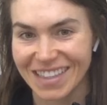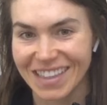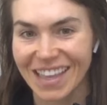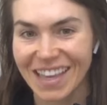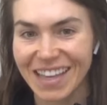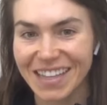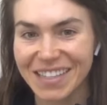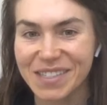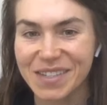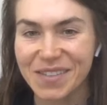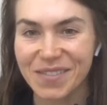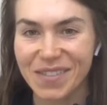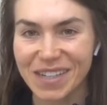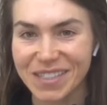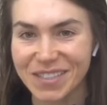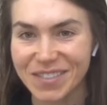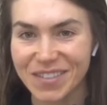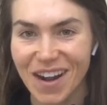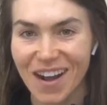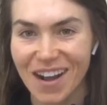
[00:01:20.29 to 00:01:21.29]
Thanks so
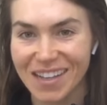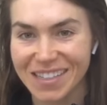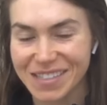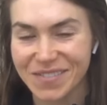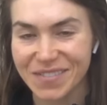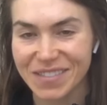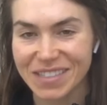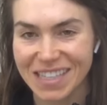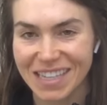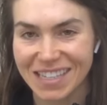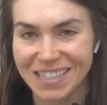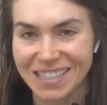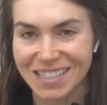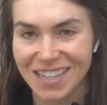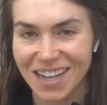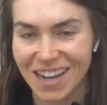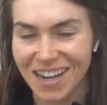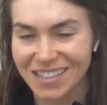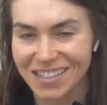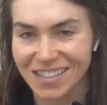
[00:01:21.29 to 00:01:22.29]
much, Ross. I'm excited to
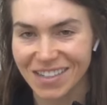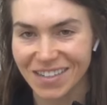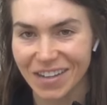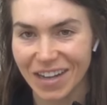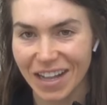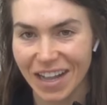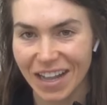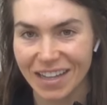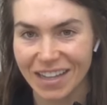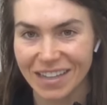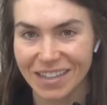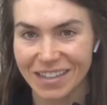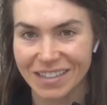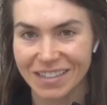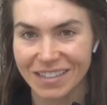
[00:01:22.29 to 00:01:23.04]
talk to you today.